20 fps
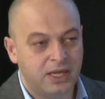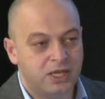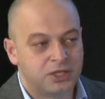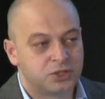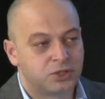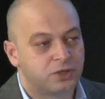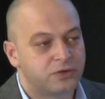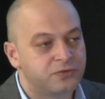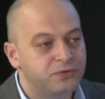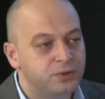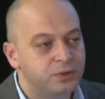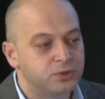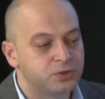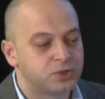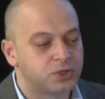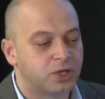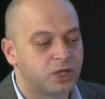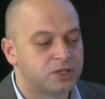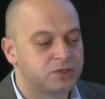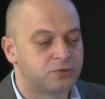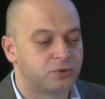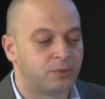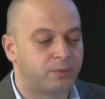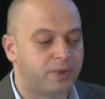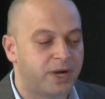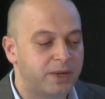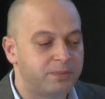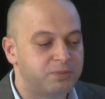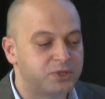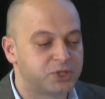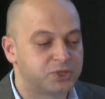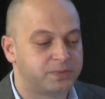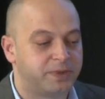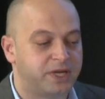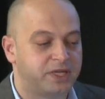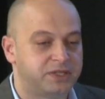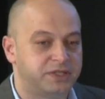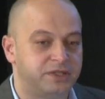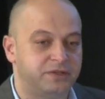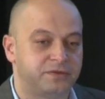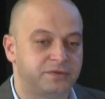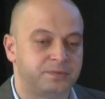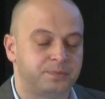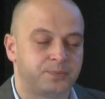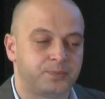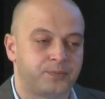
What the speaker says: So a few thoughts from my perspective.